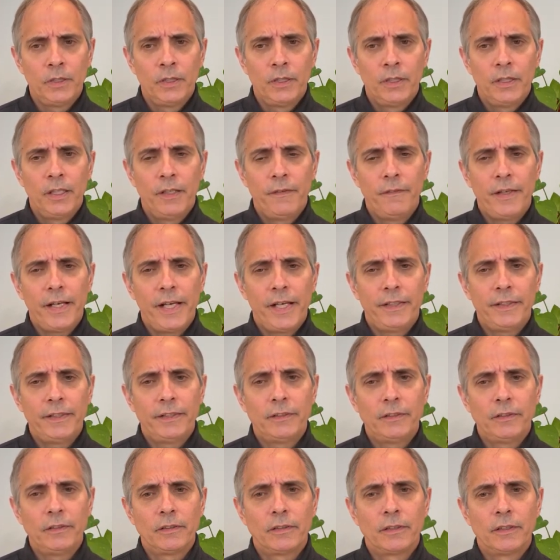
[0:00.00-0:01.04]
And that
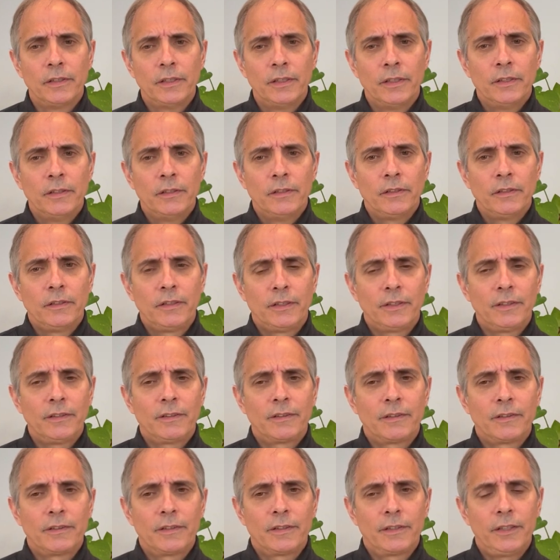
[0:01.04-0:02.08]
is,
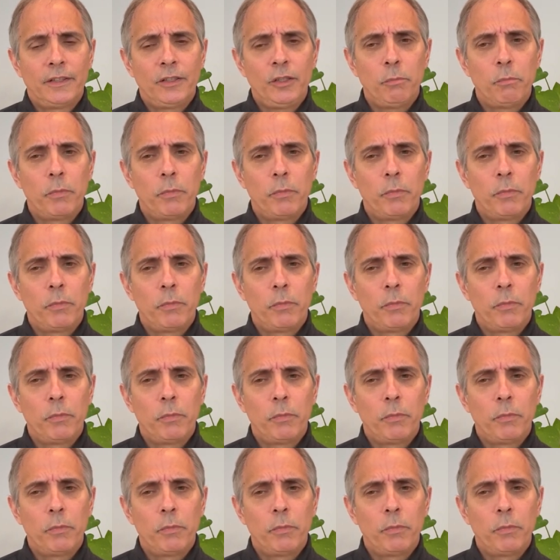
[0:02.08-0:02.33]
just sitting